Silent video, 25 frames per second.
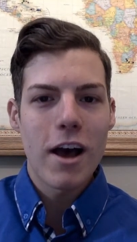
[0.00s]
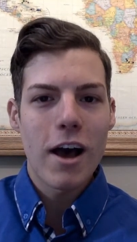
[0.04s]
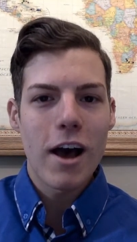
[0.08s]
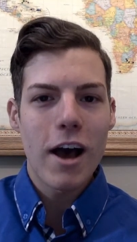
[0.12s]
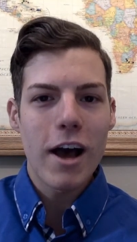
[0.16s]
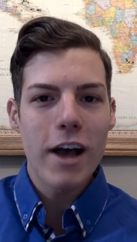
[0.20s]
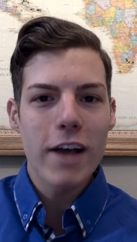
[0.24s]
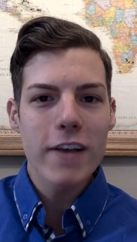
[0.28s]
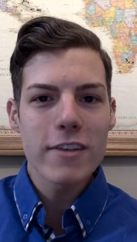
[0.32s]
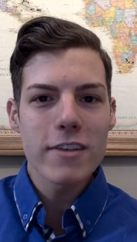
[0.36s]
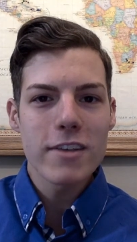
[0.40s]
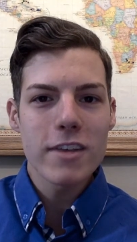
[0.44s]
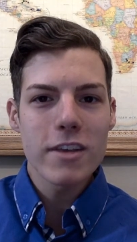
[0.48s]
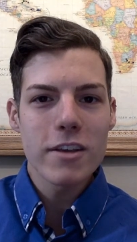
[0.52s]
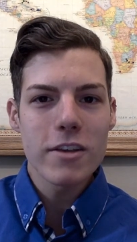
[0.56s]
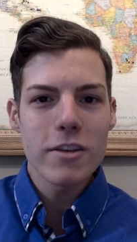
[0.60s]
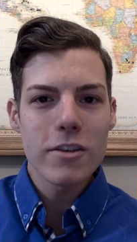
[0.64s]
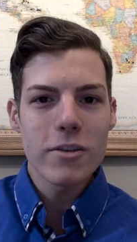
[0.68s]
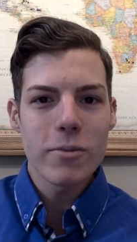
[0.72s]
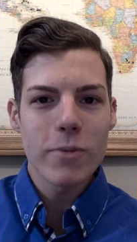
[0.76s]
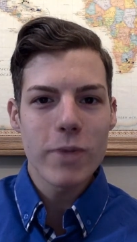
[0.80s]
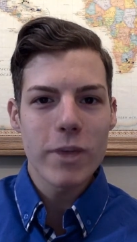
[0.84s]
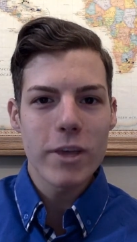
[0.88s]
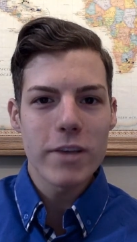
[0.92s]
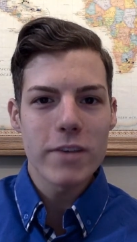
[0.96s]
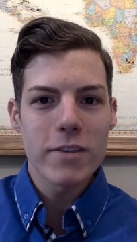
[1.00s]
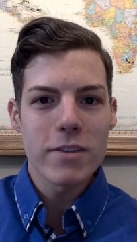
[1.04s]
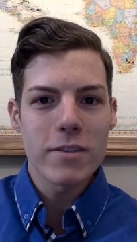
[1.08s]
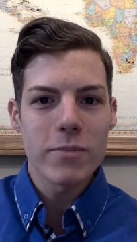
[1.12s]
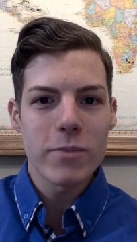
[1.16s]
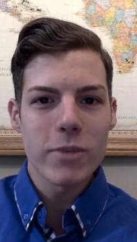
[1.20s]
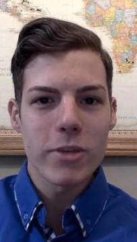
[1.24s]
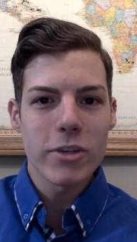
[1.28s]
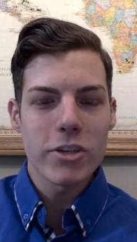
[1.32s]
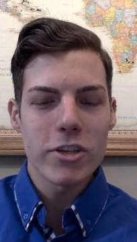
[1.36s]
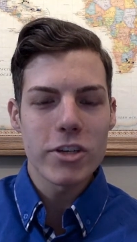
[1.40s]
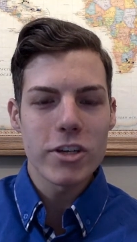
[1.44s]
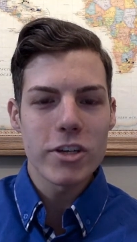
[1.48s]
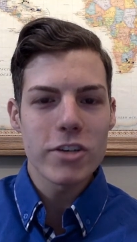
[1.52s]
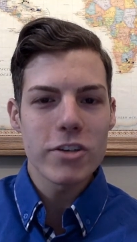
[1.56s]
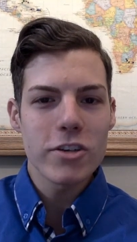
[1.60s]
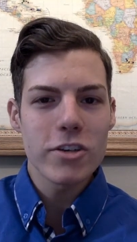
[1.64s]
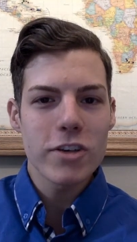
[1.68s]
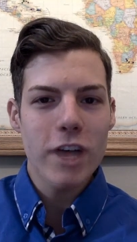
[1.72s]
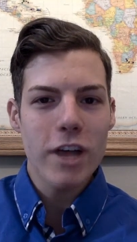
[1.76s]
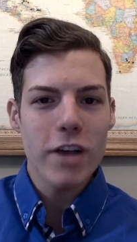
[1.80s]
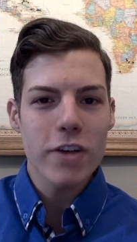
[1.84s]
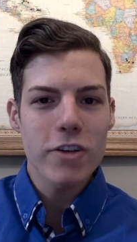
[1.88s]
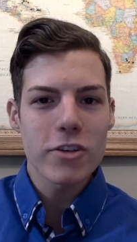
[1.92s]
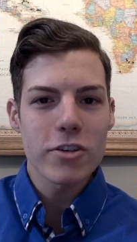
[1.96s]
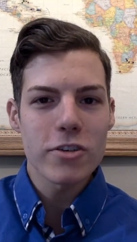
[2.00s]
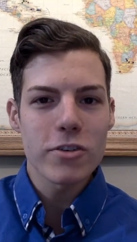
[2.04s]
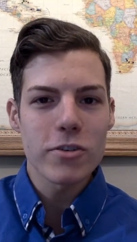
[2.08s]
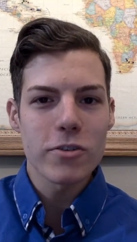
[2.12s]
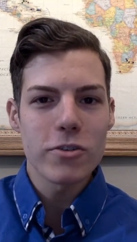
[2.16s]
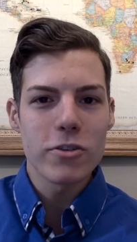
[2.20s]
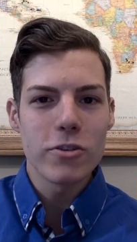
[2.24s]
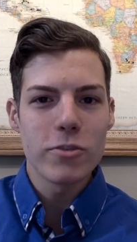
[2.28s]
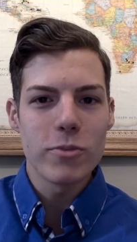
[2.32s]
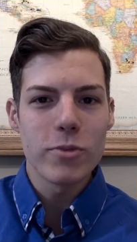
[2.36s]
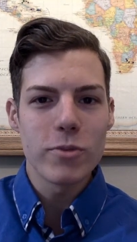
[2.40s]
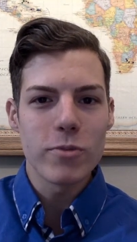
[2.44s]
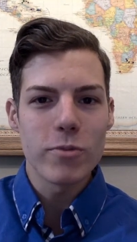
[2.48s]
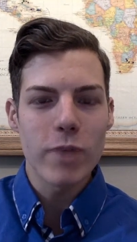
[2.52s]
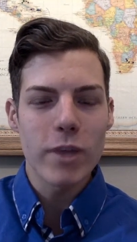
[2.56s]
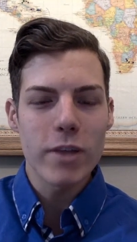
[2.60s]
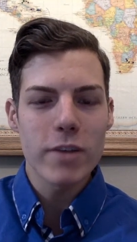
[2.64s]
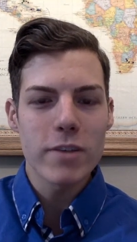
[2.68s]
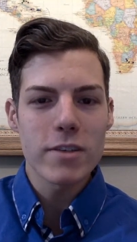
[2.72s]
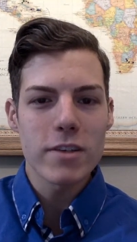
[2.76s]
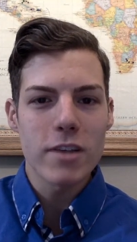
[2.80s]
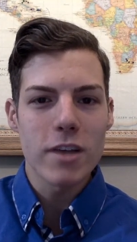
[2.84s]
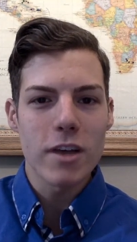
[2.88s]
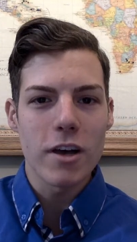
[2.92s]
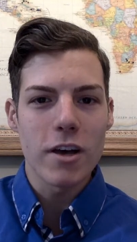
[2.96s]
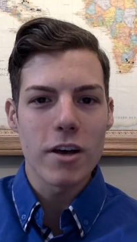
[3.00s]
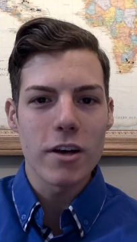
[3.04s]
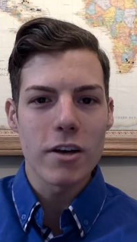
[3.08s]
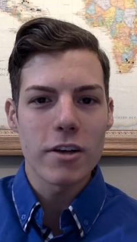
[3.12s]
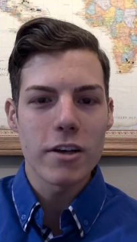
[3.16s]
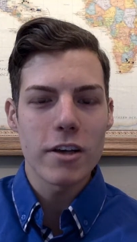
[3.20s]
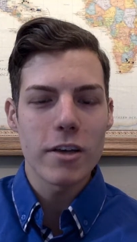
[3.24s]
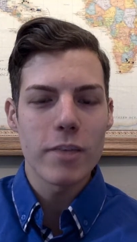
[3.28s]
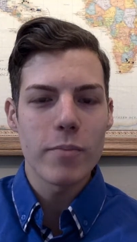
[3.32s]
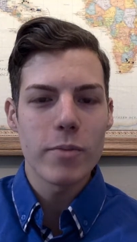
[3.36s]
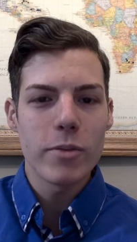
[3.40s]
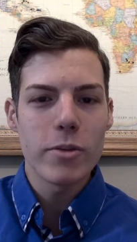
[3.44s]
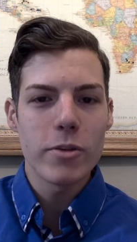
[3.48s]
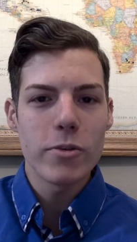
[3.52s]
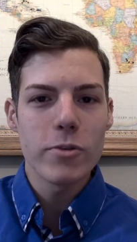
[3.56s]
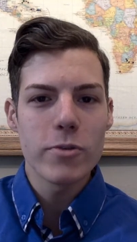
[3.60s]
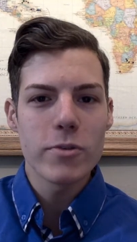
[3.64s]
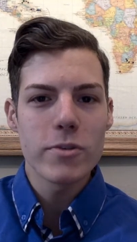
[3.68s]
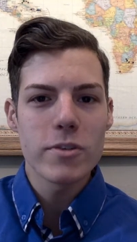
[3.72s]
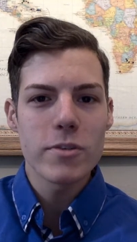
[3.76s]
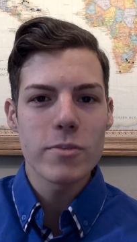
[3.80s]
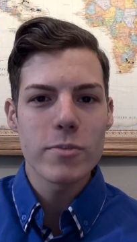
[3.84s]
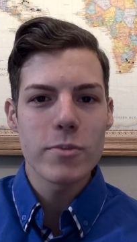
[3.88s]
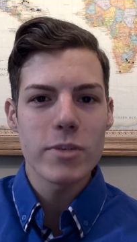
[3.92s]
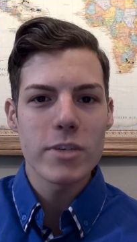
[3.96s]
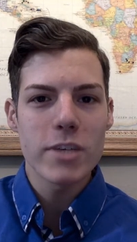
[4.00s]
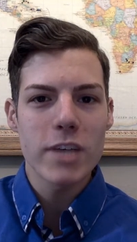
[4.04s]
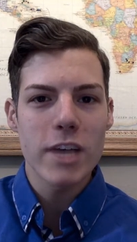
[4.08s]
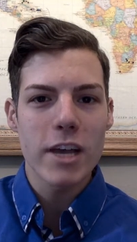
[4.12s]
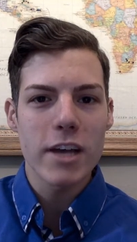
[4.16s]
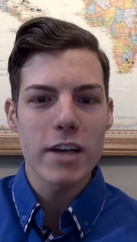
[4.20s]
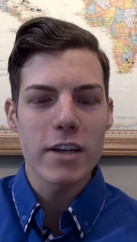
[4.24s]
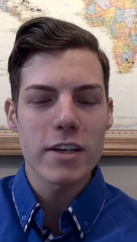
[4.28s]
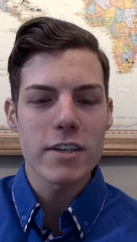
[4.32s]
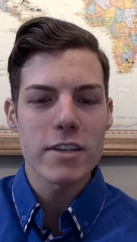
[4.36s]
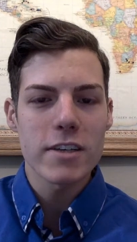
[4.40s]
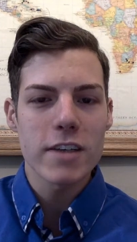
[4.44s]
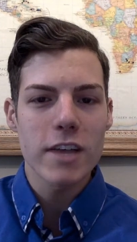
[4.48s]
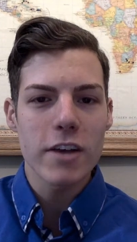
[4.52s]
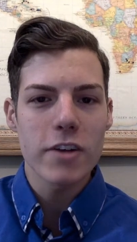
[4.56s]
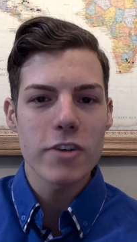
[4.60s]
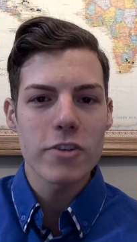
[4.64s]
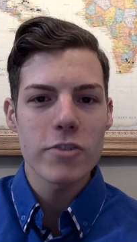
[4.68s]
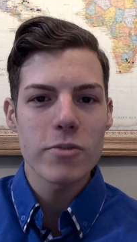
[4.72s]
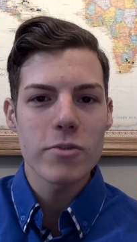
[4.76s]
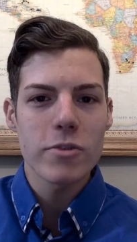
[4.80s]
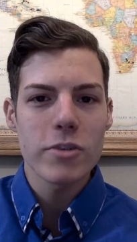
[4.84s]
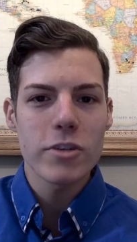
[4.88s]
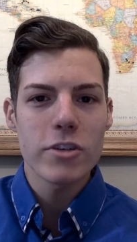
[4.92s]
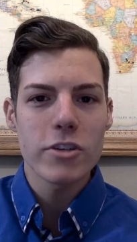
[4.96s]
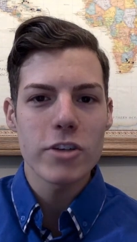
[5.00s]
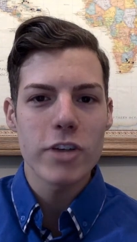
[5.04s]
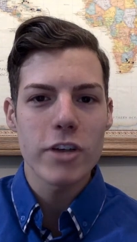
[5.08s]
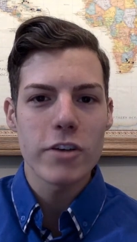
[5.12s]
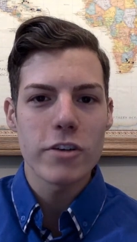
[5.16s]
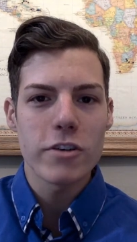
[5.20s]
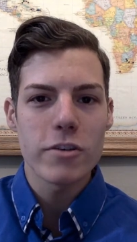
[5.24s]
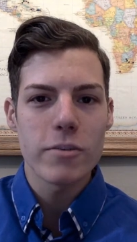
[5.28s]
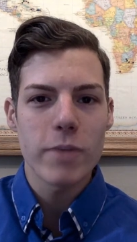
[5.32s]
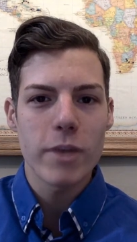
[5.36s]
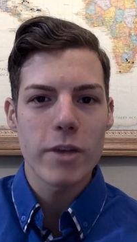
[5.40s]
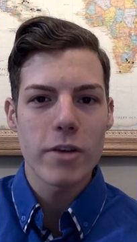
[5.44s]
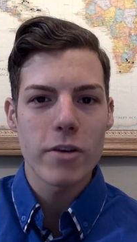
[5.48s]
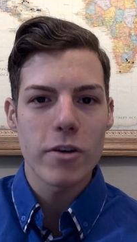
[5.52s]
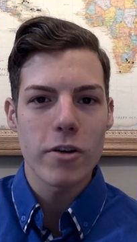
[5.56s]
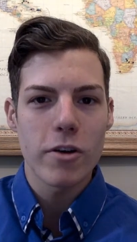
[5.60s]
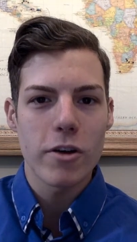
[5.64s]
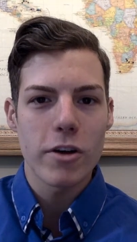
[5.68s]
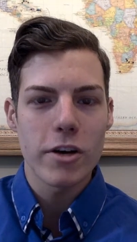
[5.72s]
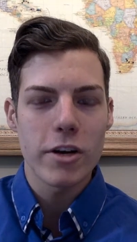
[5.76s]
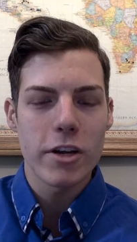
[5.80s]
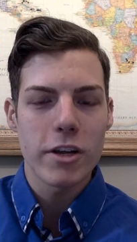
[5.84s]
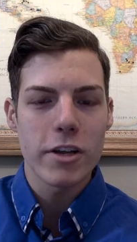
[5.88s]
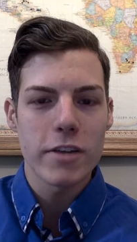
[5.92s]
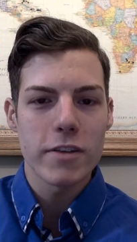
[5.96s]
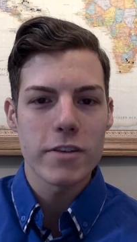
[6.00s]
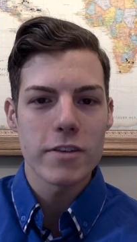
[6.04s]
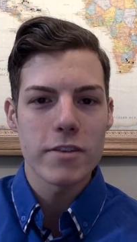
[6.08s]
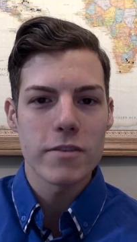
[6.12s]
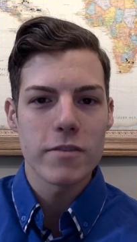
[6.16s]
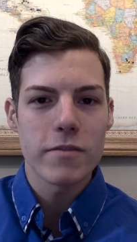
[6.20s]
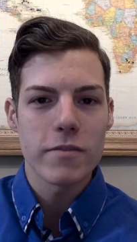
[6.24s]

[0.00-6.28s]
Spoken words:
I study the ways in which international human rights law can be used to protect sexual and gender minorities